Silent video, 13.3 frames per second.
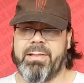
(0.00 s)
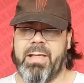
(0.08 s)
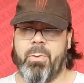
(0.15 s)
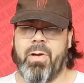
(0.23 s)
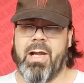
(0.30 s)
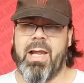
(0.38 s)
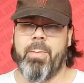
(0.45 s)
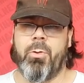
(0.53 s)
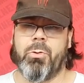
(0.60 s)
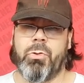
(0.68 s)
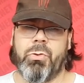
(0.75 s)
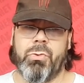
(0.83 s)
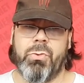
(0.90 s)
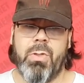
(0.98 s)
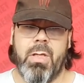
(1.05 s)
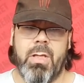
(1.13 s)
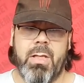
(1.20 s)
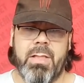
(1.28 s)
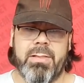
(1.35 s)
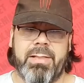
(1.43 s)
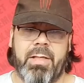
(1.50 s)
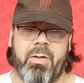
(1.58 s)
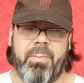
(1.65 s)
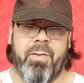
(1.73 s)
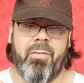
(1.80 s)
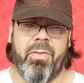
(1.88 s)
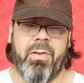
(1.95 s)
were able to set up
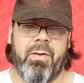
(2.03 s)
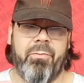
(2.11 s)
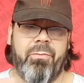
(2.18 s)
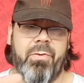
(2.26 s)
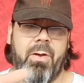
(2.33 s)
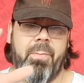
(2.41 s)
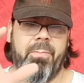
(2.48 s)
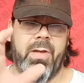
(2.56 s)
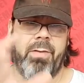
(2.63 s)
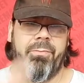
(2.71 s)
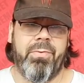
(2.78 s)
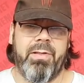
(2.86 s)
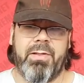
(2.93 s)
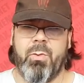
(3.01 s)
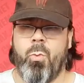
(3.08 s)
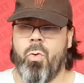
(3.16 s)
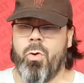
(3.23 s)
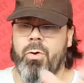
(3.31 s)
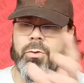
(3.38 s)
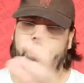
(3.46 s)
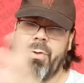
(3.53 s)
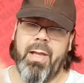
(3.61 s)
everything from Infinity War to